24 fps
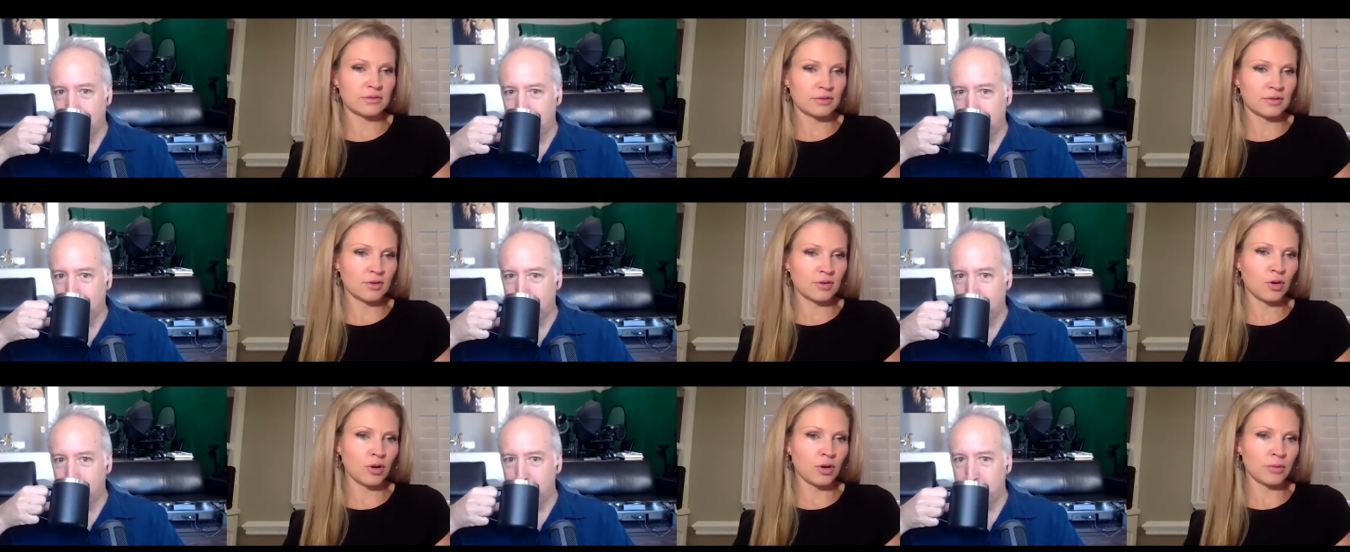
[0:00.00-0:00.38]

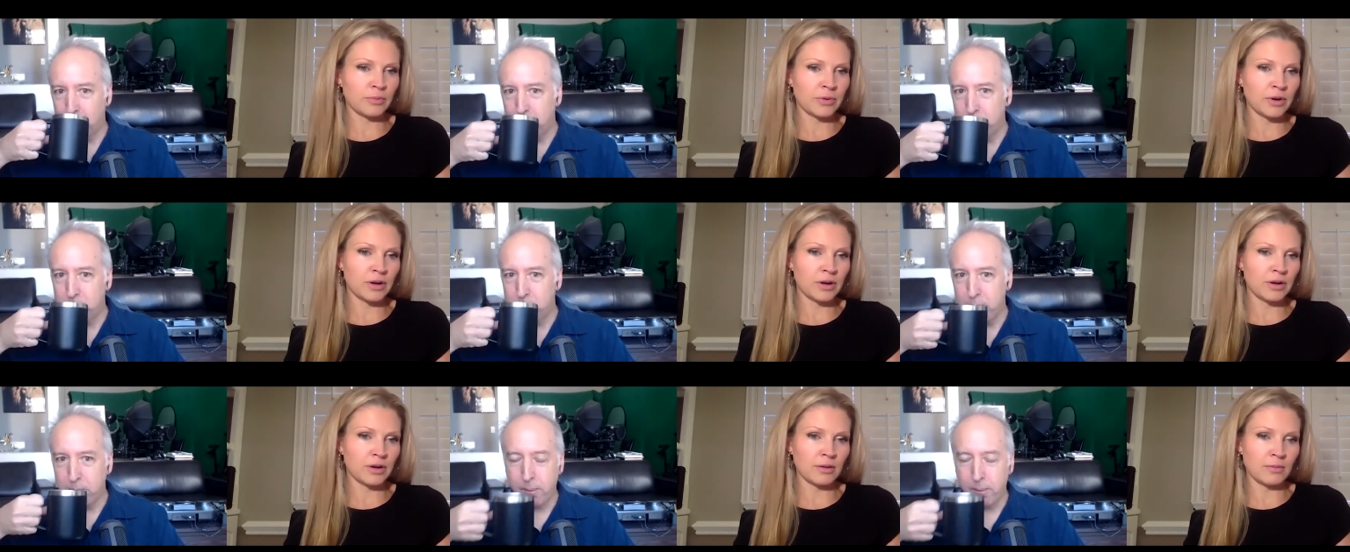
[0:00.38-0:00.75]

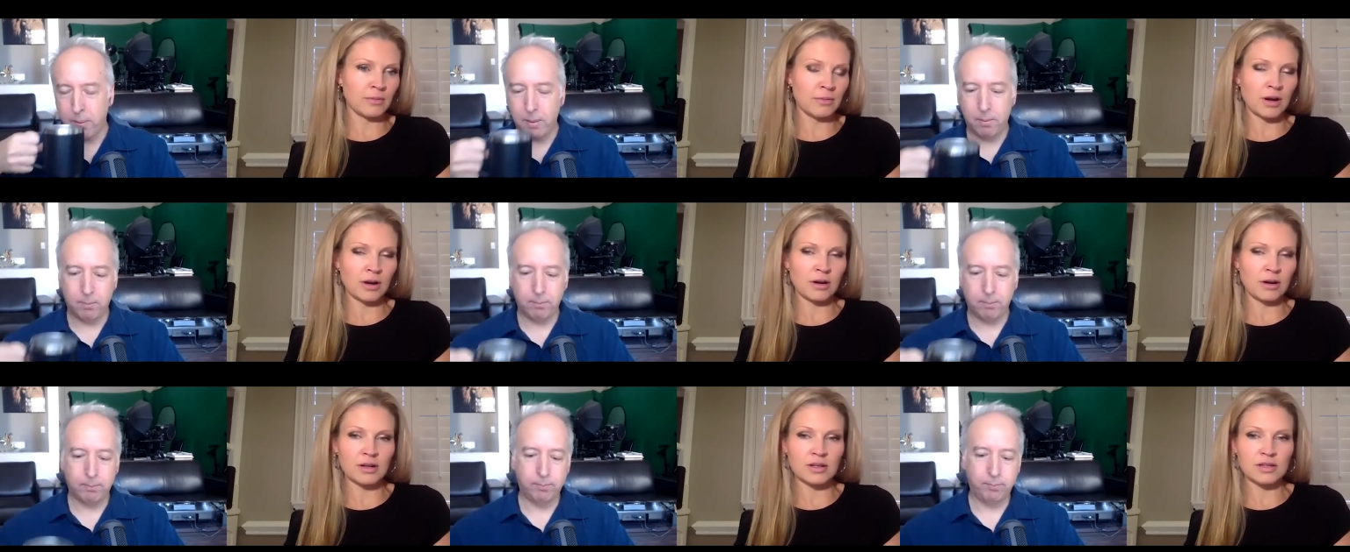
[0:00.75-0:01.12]
Speaker 1: corporate
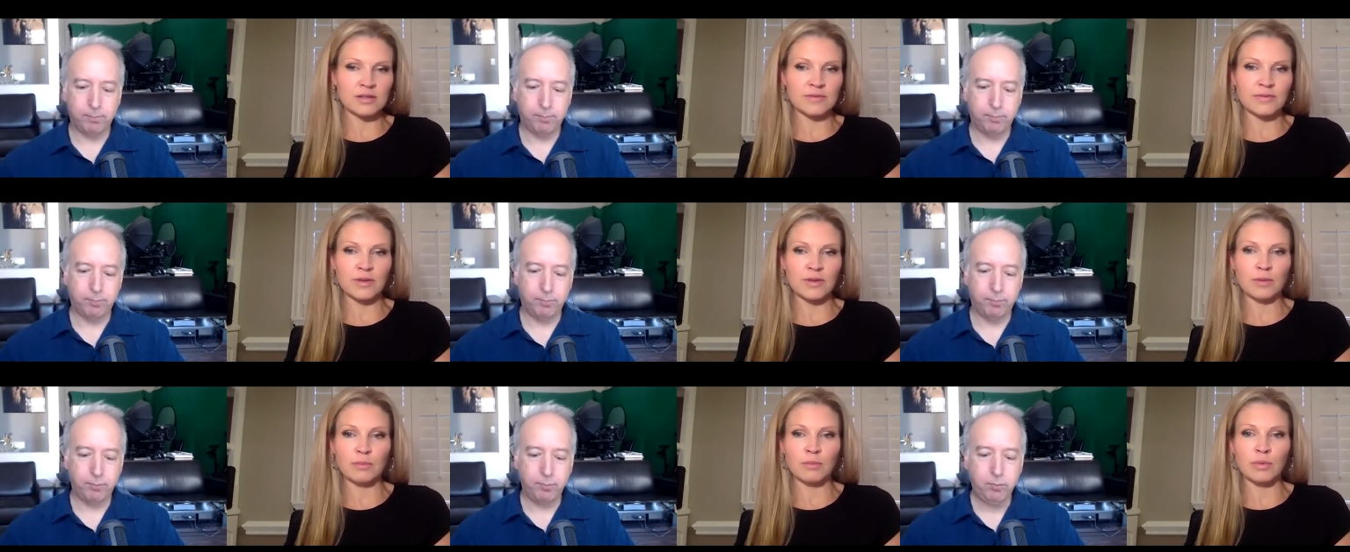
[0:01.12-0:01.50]

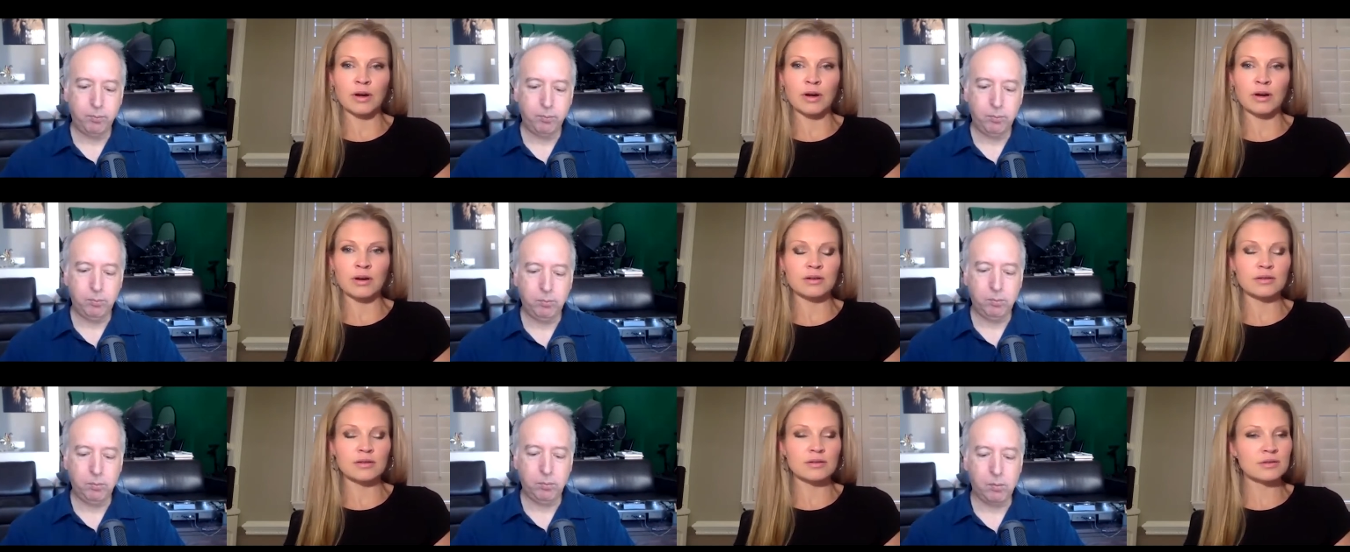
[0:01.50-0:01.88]
America's for the
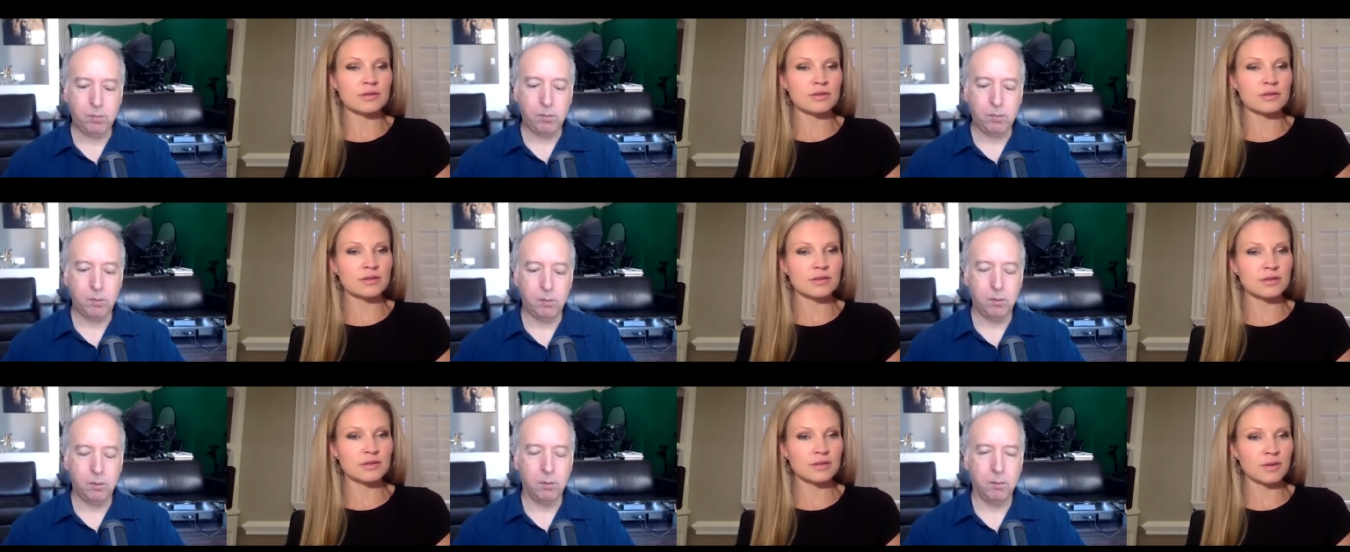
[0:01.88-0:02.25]
birds.
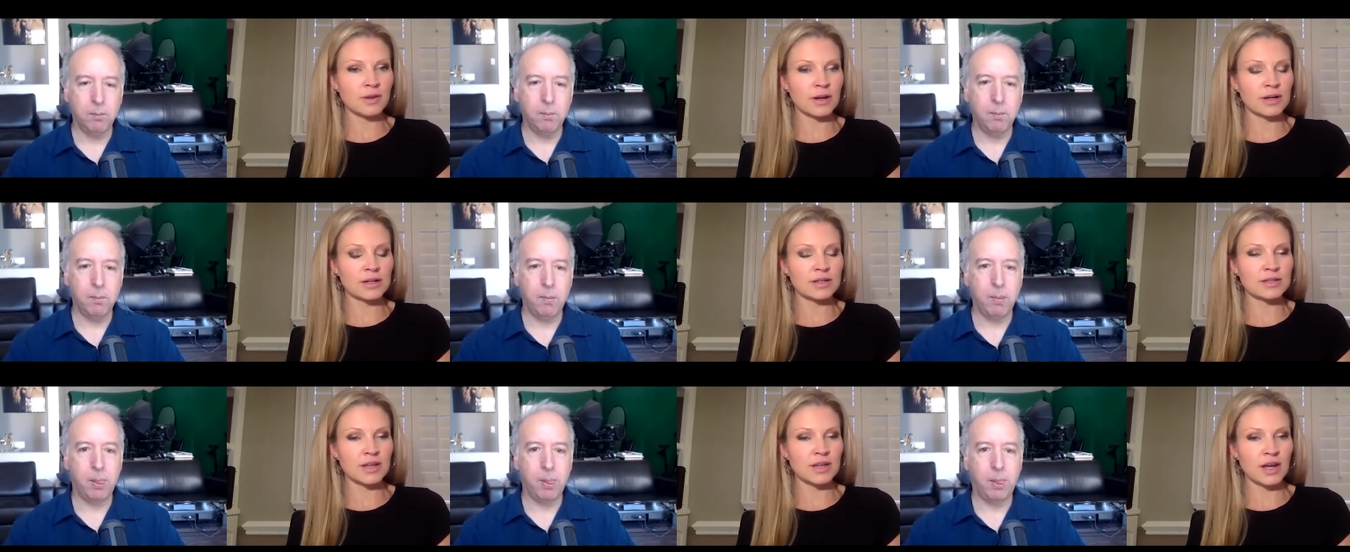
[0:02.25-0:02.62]

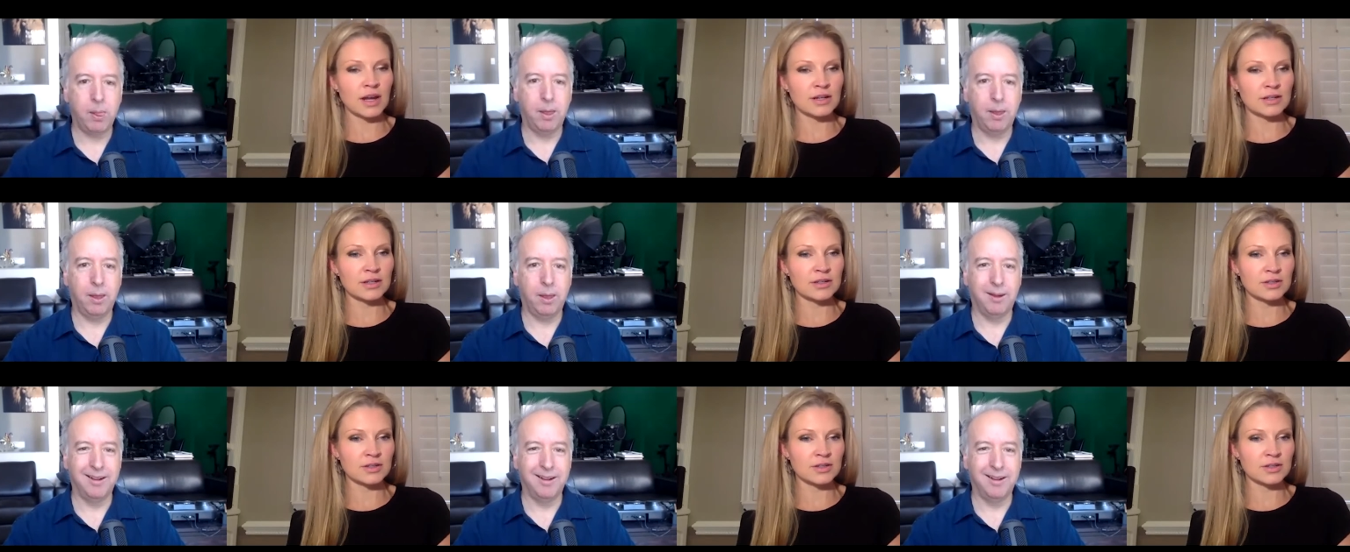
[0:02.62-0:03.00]
So I
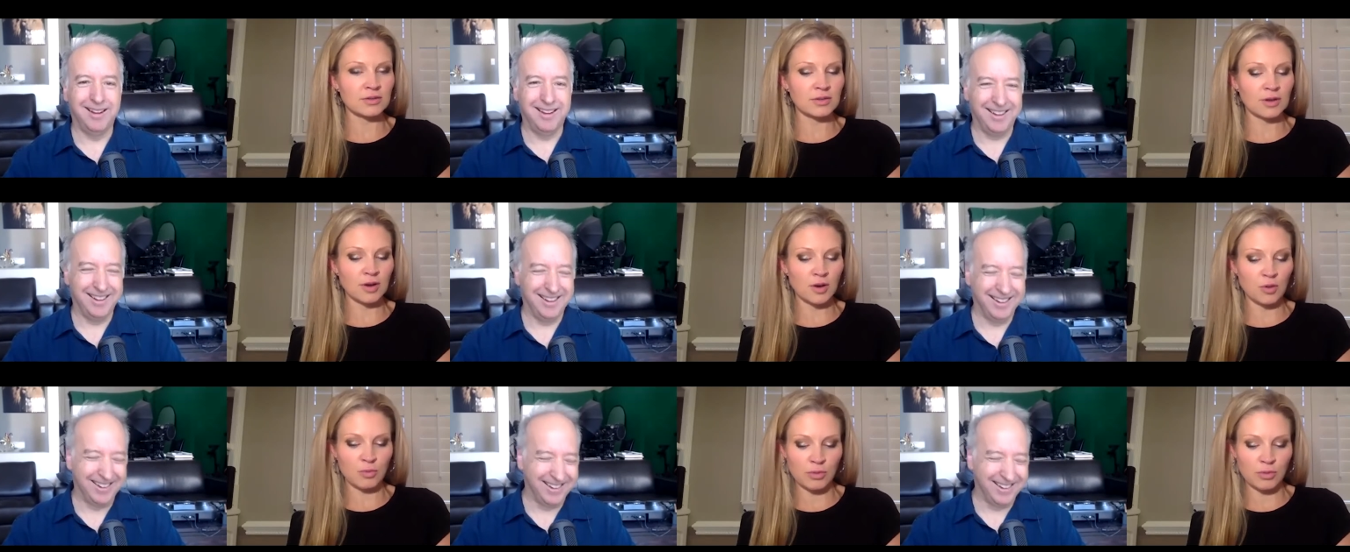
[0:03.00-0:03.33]
decided to go